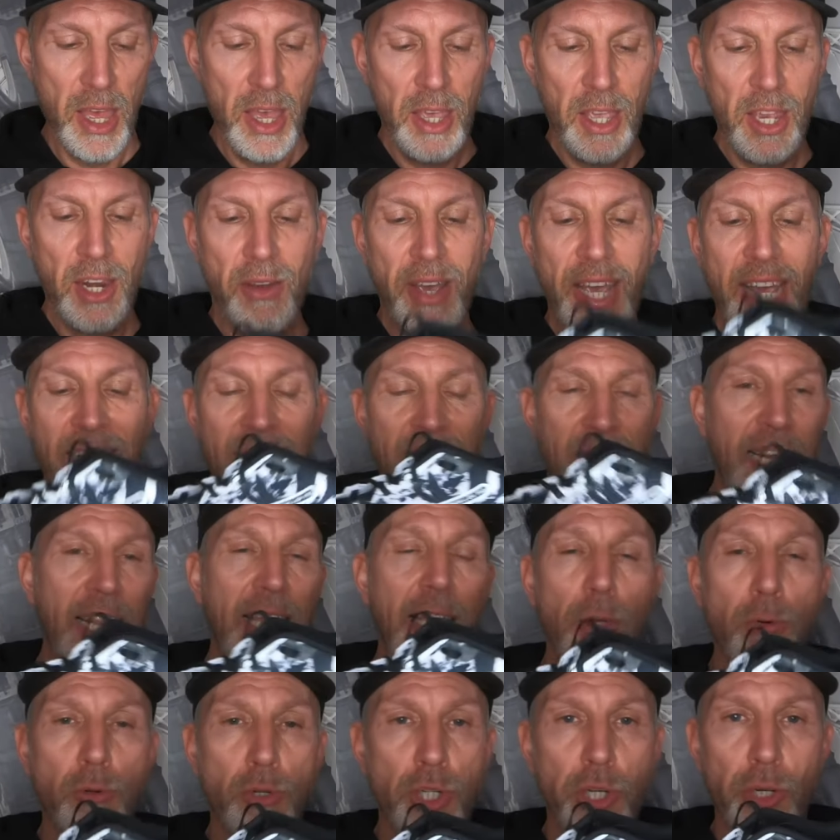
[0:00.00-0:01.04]
You know, it is a
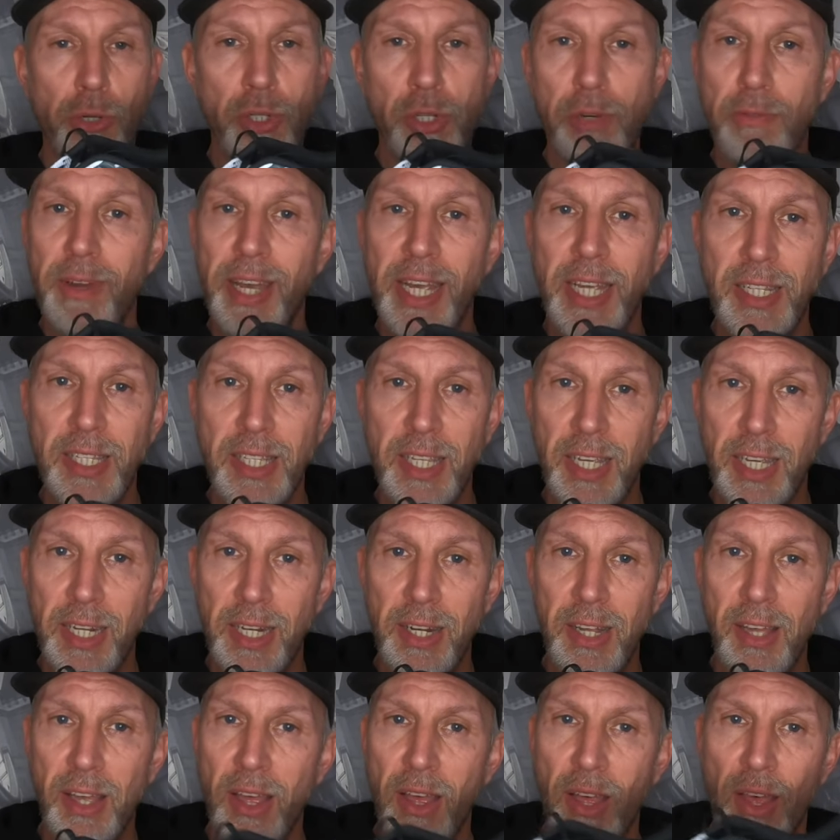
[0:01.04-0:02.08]
legal shoe to race
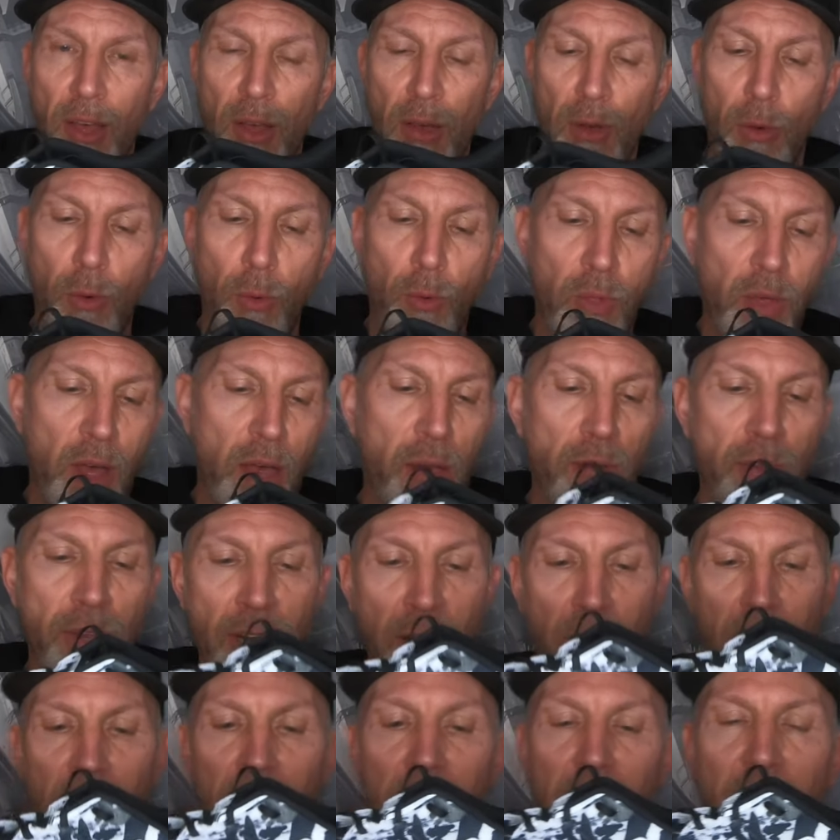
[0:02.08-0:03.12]
in, although, you
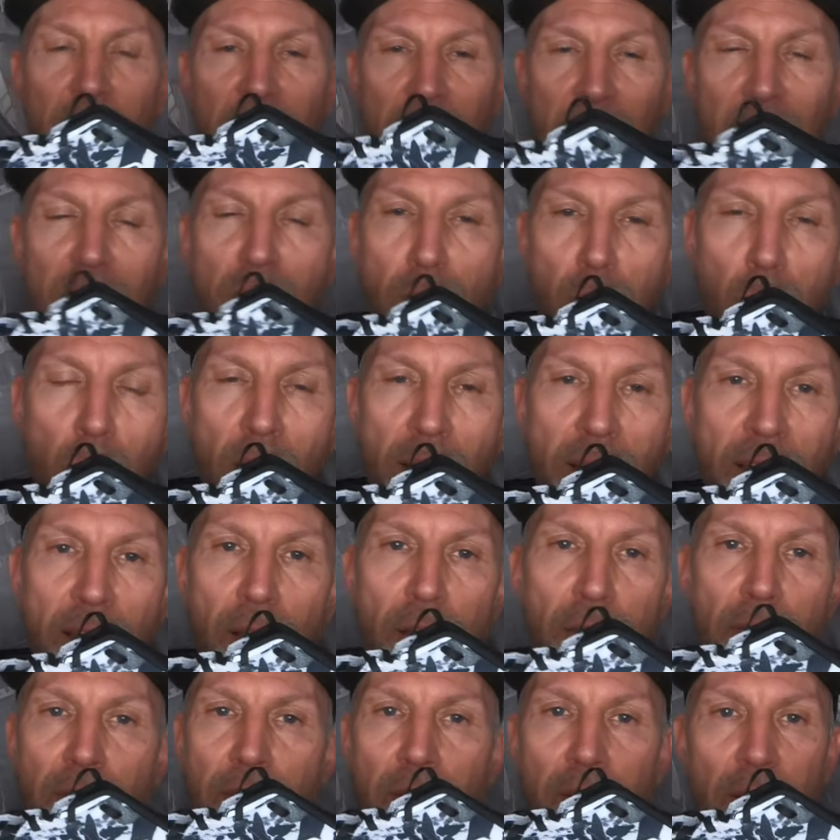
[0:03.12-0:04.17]
know, this is way
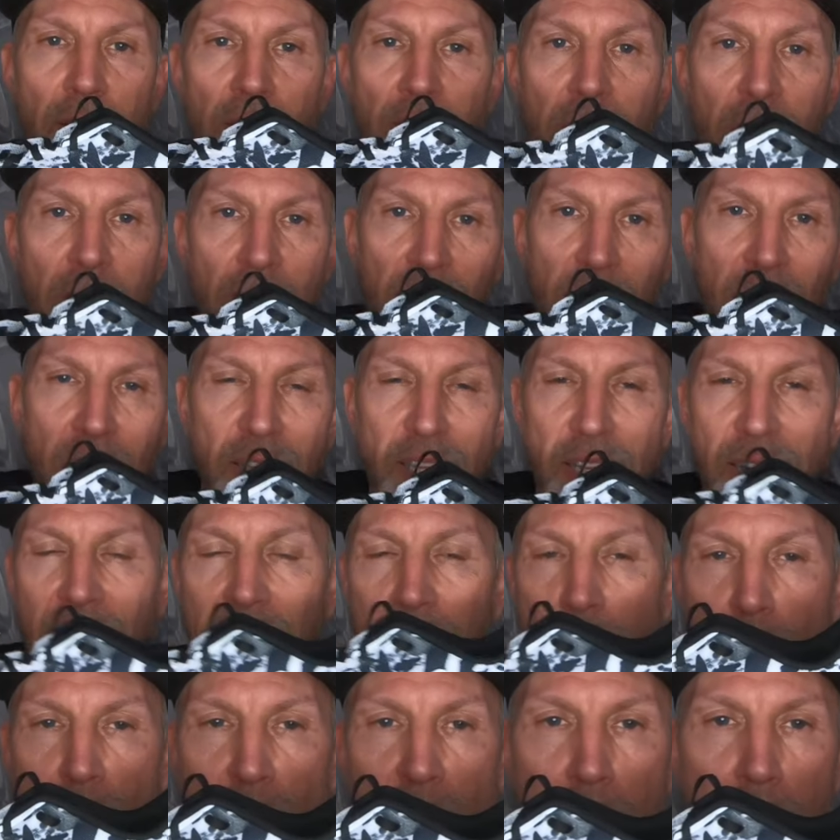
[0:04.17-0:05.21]
over the
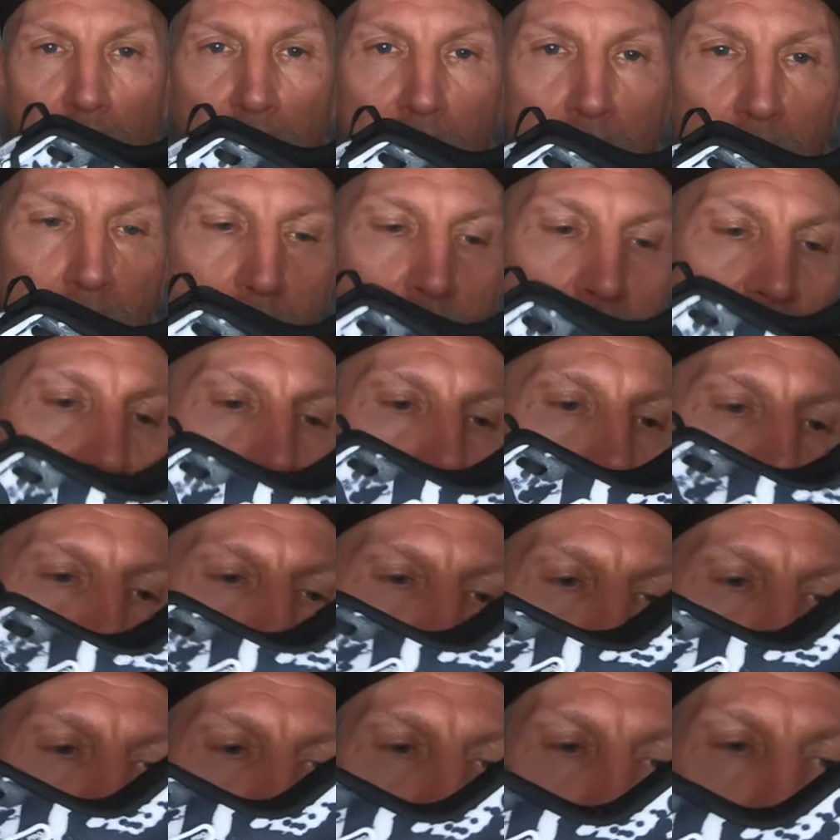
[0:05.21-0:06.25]
legal limit, but they measure
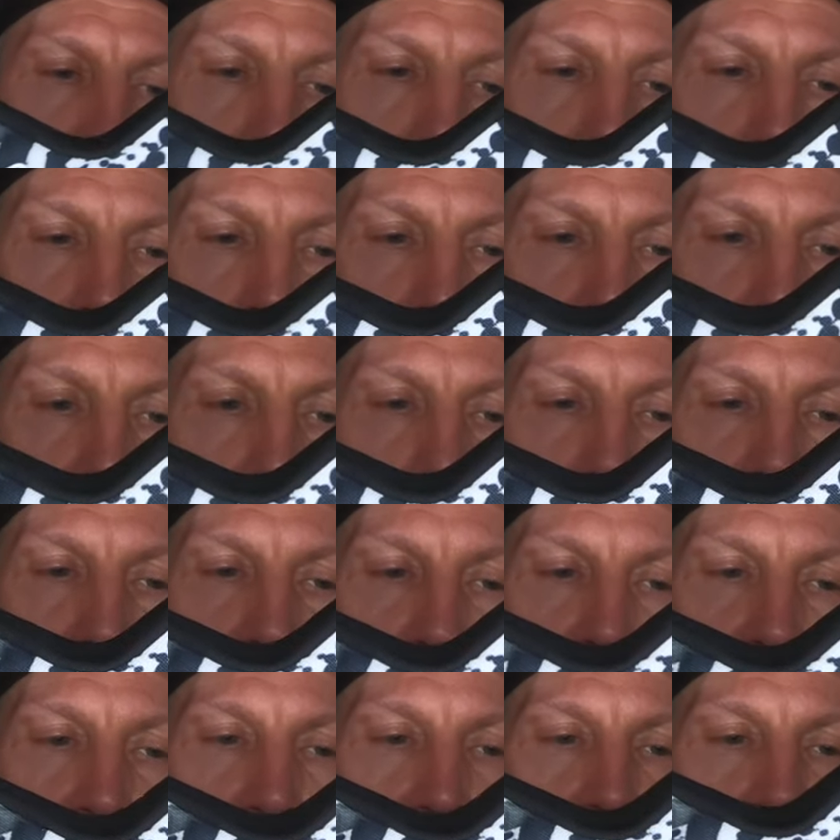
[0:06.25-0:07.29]
from the
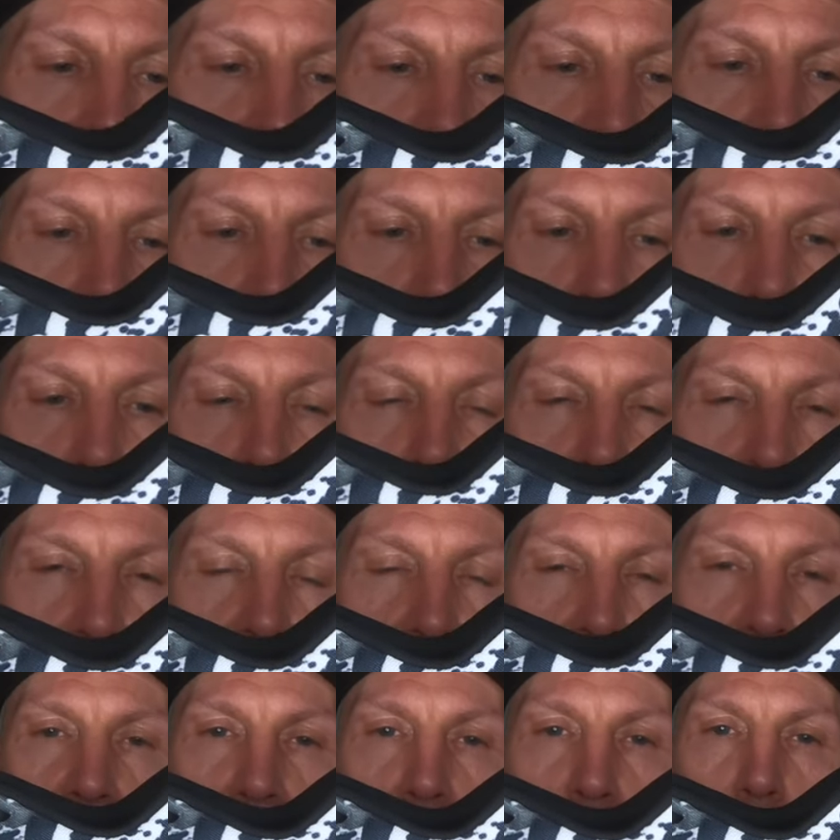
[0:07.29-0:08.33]
back up to a
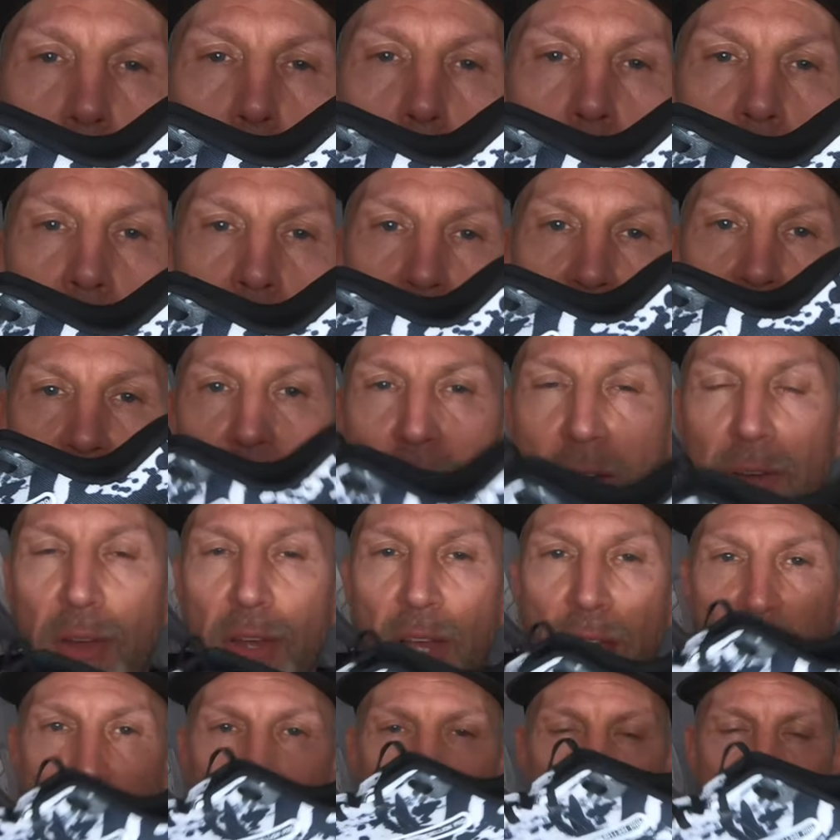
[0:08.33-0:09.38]
certain point. So
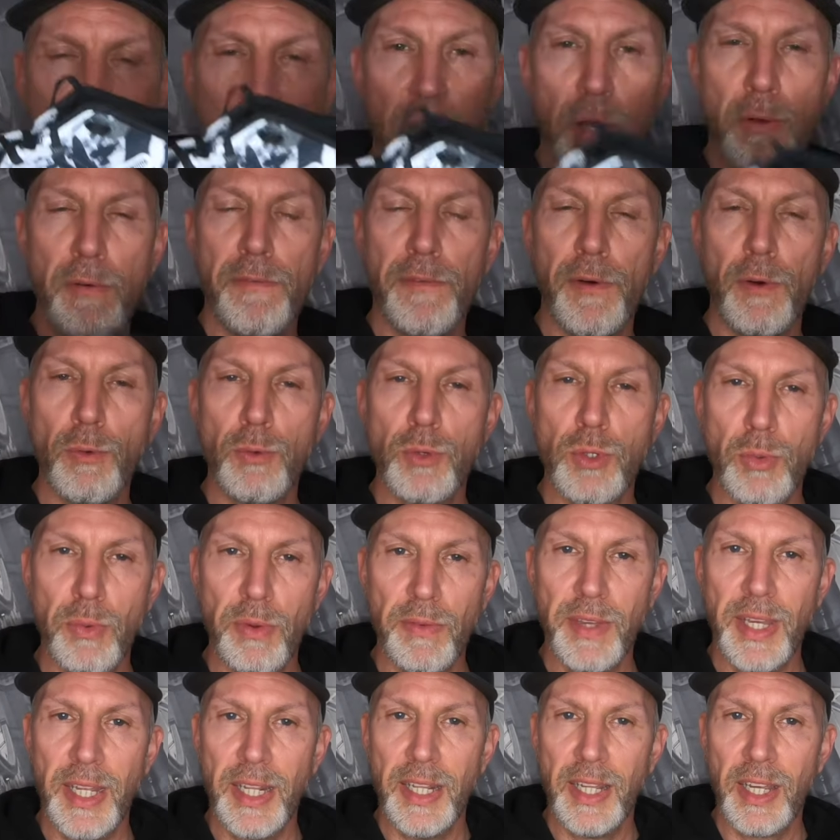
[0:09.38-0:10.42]
still falls
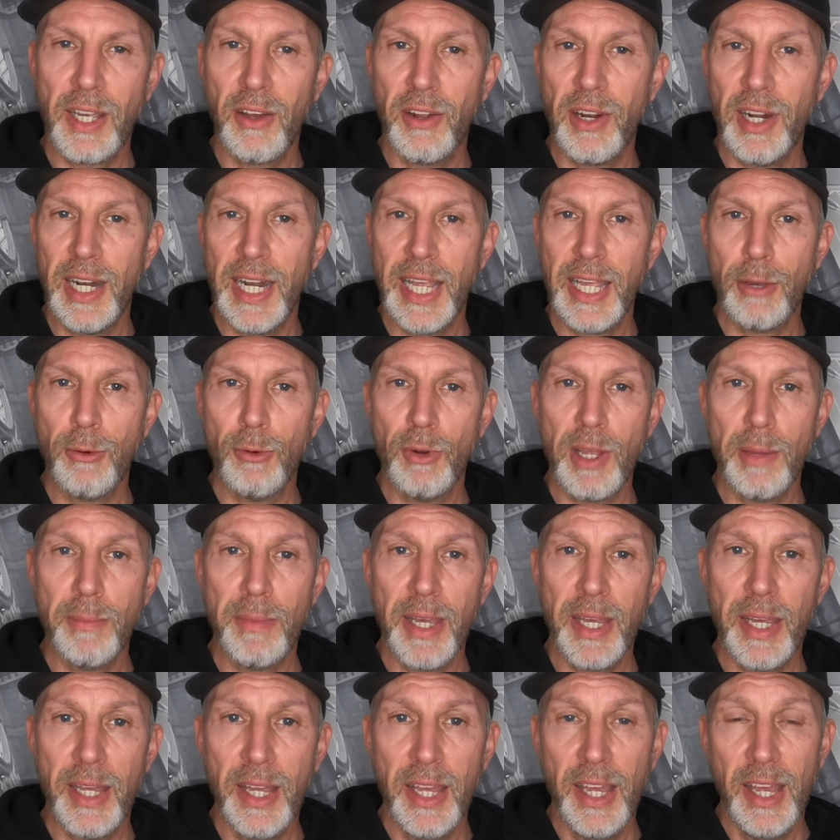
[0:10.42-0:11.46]
within the kind of legal
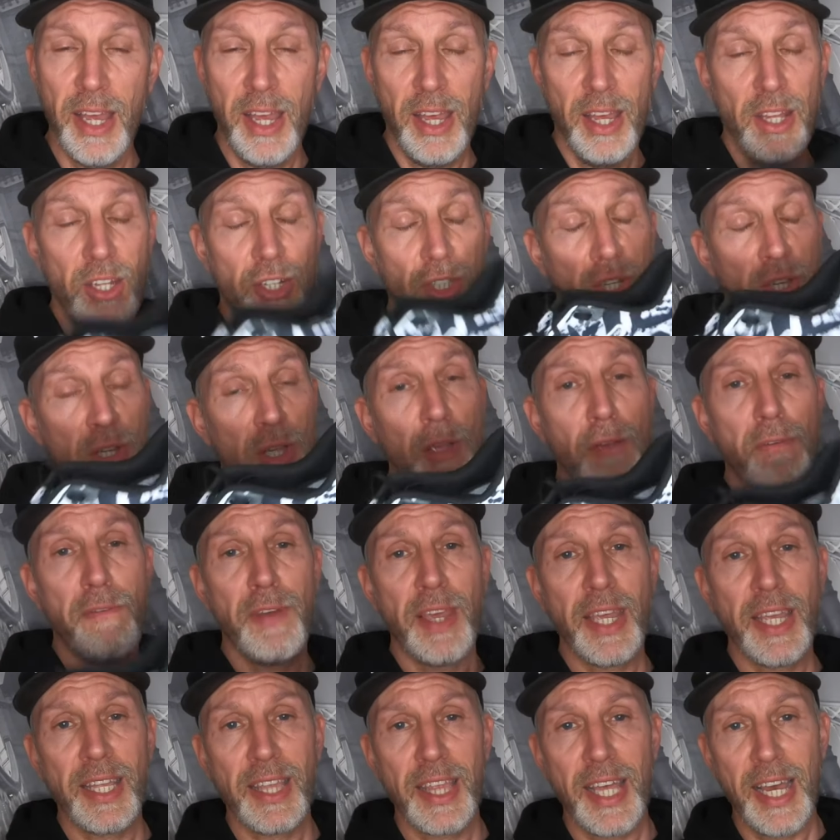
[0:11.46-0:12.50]
limit. Do you
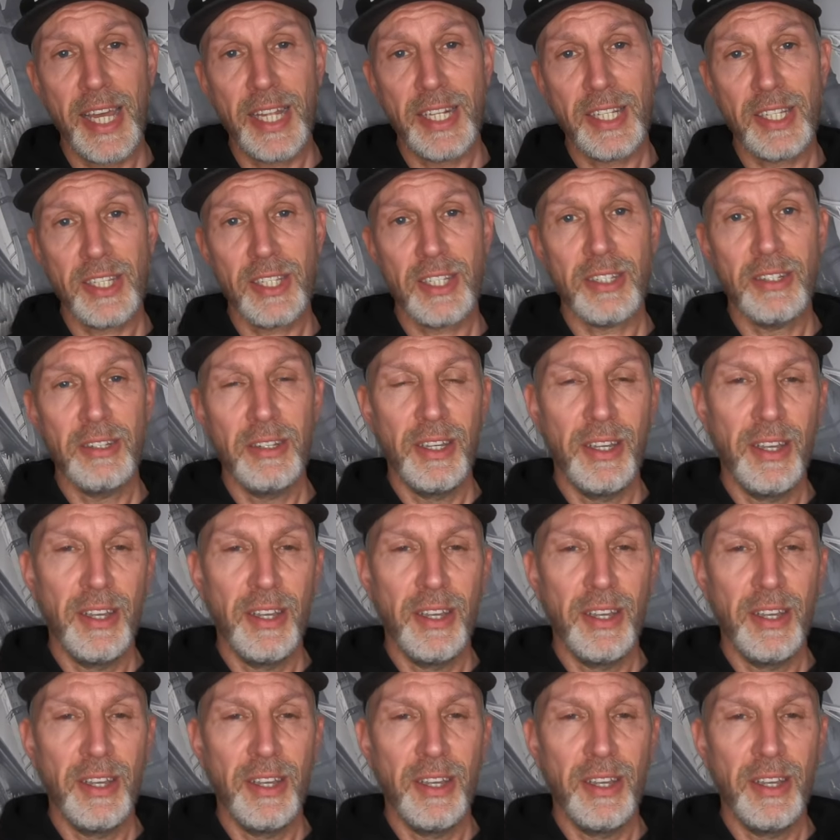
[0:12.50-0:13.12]
think that's